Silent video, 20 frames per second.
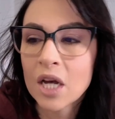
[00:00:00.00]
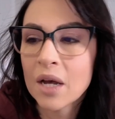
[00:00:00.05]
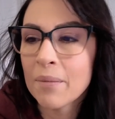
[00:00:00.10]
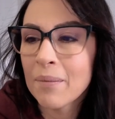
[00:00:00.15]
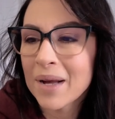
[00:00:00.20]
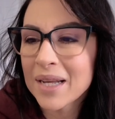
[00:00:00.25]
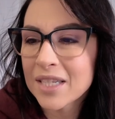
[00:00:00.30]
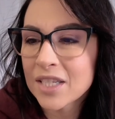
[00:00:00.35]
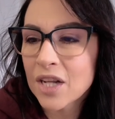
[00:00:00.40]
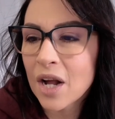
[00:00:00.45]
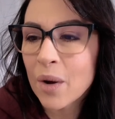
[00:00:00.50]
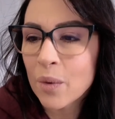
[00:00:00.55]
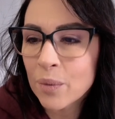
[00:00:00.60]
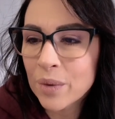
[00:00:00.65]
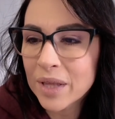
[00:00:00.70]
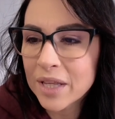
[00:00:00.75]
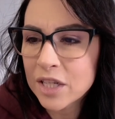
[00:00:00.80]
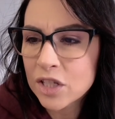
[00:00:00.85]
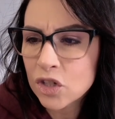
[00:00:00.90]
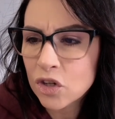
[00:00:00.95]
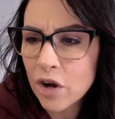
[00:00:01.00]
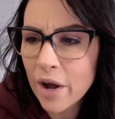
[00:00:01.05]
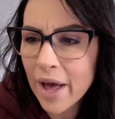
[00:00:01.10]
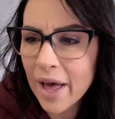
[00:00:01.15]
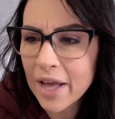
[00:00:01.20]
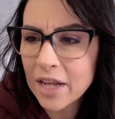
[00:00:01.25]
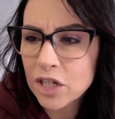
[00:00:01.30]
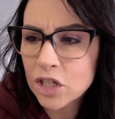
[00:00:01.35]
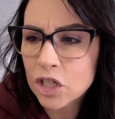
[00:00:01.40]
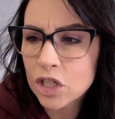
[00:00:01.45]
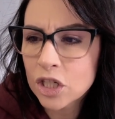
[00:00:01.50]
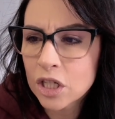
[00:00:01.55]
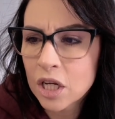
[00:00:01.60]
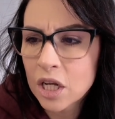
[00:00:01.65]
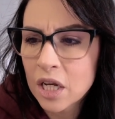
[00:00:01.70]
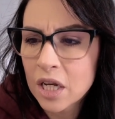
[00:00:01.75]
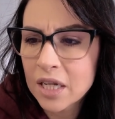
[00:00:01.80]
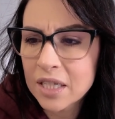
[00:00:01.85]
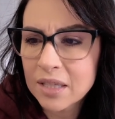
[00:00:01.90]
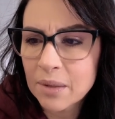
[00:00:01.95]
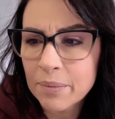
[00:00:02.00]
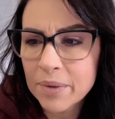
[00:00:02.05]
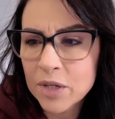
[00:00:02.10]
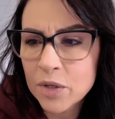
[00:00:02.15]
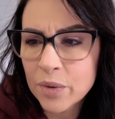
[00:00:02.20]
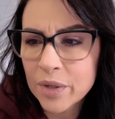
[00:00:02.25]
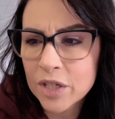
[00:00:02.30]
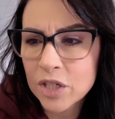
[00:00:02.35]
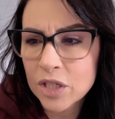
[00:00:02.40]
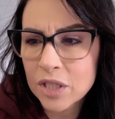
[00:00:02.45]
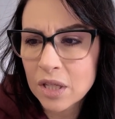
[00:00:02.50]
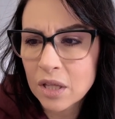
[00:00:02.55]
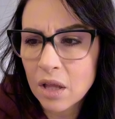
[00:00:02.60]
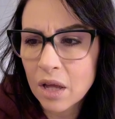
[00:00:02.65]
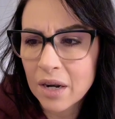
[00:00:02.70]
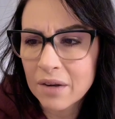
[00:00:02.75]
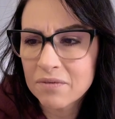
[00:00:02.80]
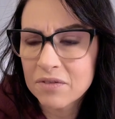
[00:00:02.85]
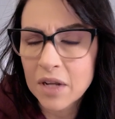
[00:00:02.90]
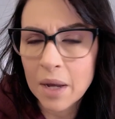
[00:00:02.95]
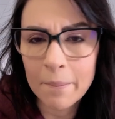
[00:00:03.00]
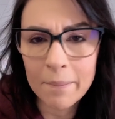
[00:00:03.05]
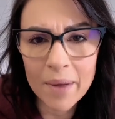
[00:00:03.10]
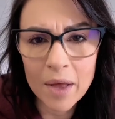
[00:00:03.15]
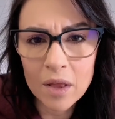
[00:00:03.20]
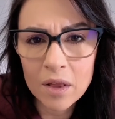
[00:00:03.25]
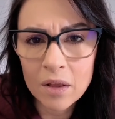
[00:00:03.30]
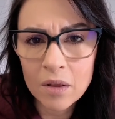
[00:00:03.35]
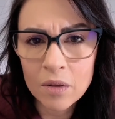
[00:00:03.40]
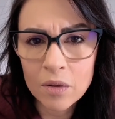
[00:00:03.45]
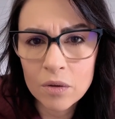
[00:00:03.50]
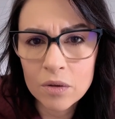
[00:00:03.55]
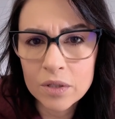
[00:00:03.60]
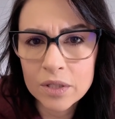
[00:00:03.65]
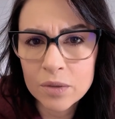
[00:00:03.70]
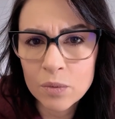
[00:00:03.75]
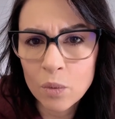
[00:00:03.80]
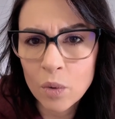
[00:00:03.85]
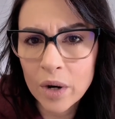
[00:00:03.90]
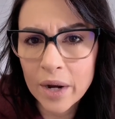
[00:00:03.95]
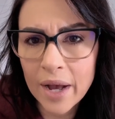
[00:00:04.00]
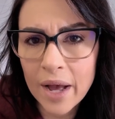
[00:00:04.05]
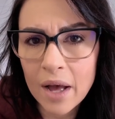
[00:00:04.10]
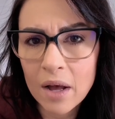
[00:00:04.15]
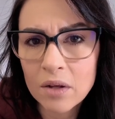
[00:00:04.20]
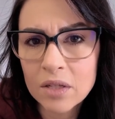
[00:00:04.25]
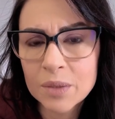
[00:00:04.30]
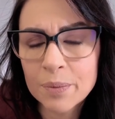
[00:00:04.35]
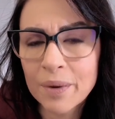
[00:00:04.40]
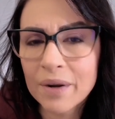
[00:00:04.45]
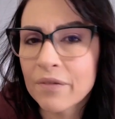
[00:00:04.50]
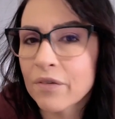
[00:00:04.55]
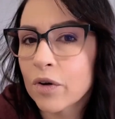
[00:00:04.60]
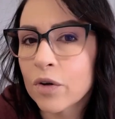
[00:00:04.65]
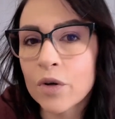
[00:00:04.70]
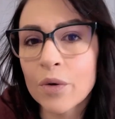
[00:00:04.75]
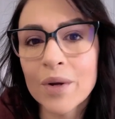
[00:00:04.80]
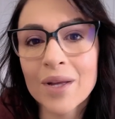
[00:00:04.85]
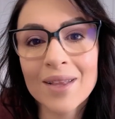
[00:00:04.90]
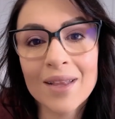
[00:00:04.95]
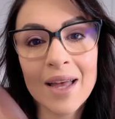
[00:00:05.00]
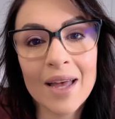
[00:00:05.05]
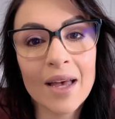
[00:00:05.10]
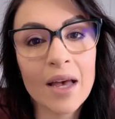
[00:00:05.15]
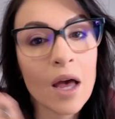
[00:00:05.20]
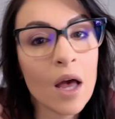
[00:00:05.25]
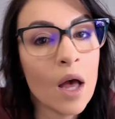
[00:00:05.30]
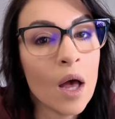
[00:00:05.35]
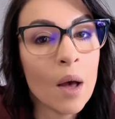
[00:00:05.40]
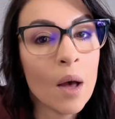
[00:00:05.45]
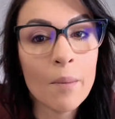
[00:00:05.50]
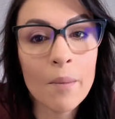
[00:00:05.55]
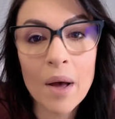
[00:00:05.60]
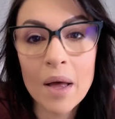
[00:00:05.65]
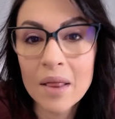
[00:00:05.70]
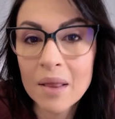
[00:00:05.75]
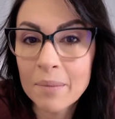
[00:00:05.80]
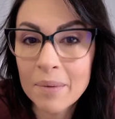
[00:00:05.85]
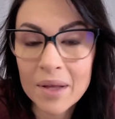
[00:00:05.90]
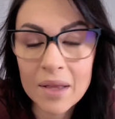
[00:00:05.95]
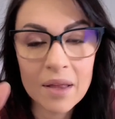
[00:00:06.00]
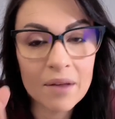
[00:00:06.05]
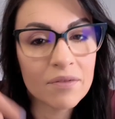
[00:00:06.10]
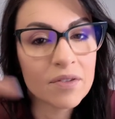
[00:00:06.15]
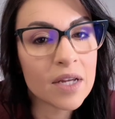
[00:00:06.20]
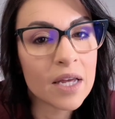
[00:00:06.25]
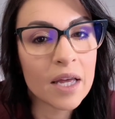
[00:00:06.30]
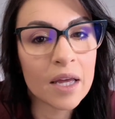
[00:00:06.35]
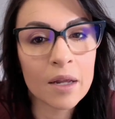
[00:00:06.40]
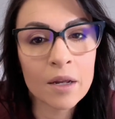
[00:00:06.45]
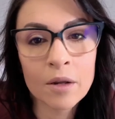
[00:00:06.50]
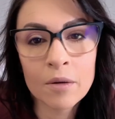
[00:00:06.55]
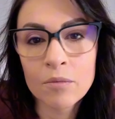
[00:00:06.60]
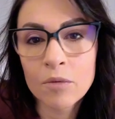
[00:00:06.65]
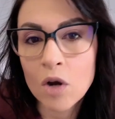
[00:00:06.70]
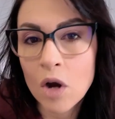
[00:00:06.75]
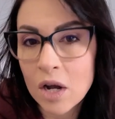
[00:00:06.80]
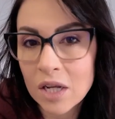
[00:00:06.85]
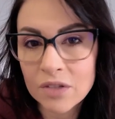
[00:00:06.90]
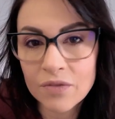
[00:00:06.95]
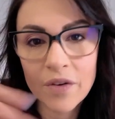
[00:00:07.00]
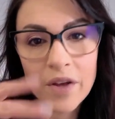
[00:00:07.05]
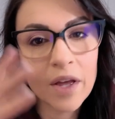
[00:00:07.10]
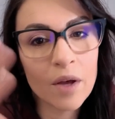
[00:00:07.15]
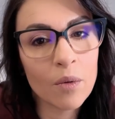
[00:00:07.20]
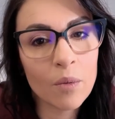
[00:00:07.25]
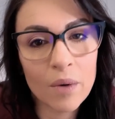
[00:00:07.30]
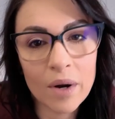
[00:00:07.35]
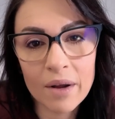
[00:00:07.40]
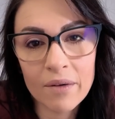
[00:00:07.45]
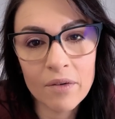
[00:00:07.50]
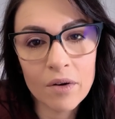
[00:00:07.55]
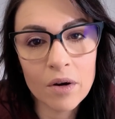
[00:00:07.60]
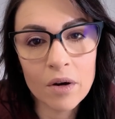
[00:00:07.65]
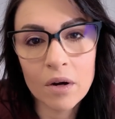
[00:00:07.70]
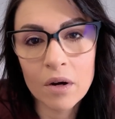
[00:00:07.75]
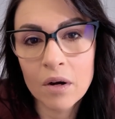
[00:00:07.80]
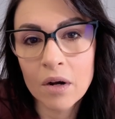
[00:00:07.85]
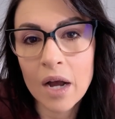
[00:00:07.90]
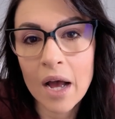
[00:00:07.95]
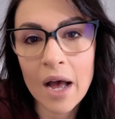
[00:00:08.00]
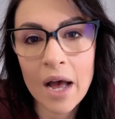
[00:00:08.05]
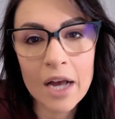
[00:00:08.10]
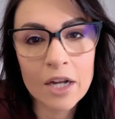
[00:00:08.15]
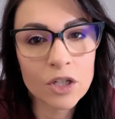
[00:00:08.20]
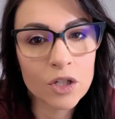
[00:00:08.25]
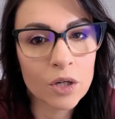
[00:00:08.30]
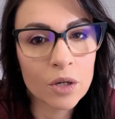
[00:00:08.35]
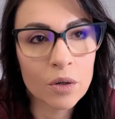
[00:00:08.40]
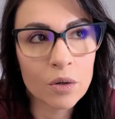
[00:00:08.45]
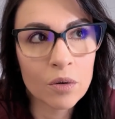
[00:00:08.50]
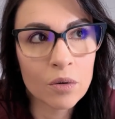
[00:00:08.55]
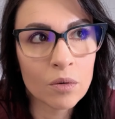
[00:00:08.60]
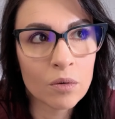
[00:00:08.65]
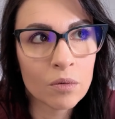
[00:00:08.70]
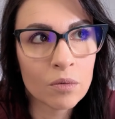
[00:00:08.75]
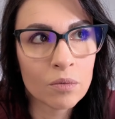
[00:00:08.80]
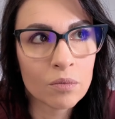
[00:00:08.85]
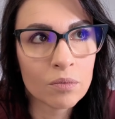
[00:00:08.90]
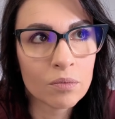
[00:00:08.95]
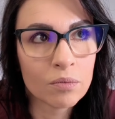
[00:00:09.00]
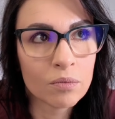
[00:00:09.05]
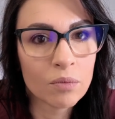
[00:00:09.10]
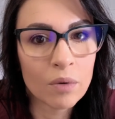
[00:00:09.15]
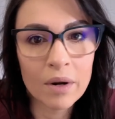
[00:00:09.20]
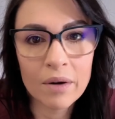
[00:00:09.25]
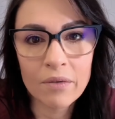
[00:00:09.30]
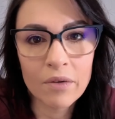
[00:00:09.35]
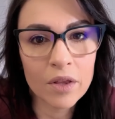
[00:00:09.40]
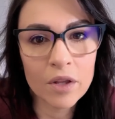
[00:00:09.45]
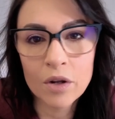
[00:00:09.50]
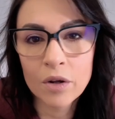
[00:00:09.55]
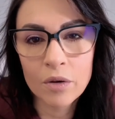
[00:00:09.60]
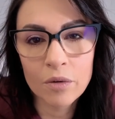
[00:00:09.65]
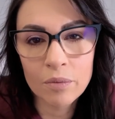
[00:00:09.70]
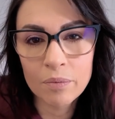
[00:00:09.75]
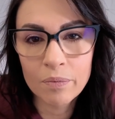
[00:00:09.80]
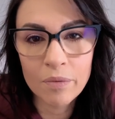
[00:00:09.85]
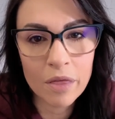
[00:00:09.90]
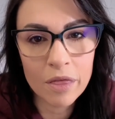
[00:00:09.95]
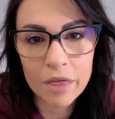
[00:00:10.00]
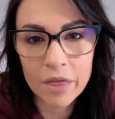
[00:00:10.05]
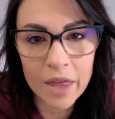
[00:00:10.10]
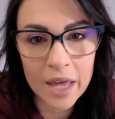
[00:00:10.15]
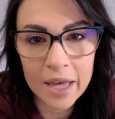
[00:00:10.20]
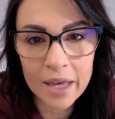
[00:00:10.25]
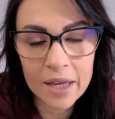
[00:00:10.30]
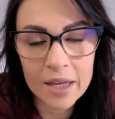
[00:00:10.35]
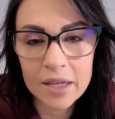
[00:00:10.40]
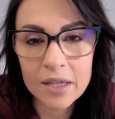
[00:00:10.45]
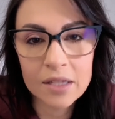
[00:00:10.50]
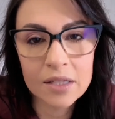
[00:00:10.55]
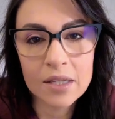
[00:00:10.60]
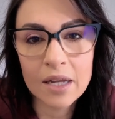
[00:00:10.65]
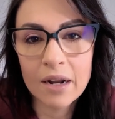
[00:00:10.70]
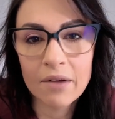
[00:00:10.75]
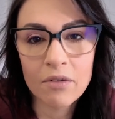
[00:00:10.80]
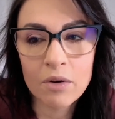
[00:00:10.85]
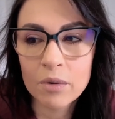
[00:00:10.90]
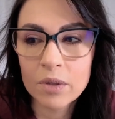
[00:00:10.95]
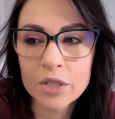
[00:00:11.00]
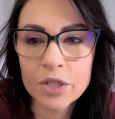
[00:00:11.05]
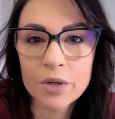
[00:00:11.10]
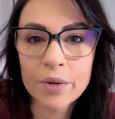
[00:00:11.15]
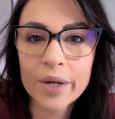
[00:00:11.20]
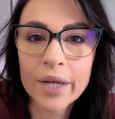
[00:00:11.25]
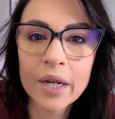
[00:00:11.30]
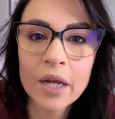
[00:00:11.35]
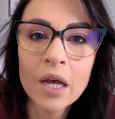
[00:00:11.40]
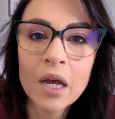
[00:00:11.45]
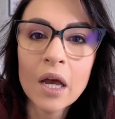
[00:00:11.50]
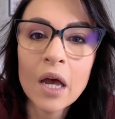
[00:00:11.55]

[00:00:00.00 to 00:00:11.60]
Mine's not really scratched because I've been doing just a lot of dumbbell workouts. But if you're doing like Olympic lifting, CrossFit, whatever, hydro, whatever the new thing is that everyone's doing,